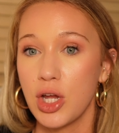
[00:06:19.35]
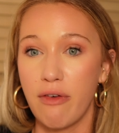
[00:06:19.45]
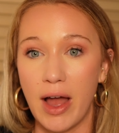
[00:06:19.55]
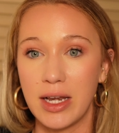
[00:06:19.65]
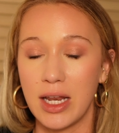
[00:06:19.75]

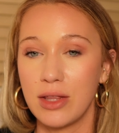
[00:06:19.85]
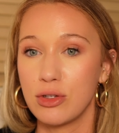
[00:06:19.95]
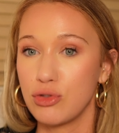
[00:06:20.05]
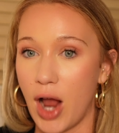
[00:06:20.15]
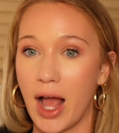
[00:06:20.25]
finding the
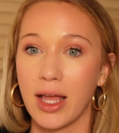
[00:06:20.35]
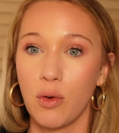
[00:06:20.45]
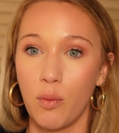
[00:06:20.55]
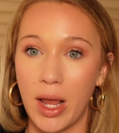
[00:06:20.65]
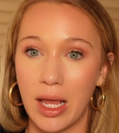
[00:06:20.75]

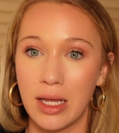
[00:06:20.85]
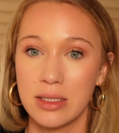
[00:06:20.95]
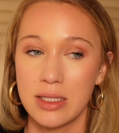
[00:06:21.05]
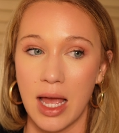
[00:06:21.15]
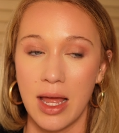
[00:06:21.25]
dragon
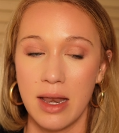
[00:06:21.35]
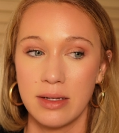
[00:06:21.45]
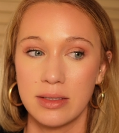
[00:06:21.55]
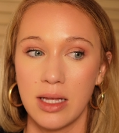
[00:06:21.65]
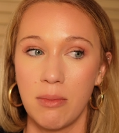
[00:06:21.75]
wings
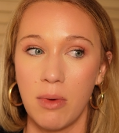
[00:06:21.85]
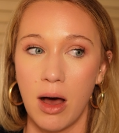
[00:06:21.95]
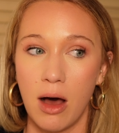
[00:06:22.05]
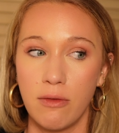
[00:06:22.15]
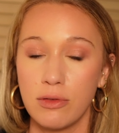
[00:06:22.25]
and some
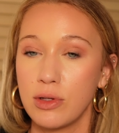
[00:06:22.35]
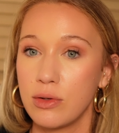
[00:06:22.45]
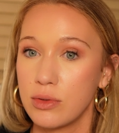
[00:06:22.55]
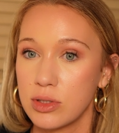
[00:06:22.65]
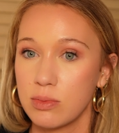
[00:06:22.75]
of
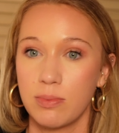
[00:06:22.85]
Luke's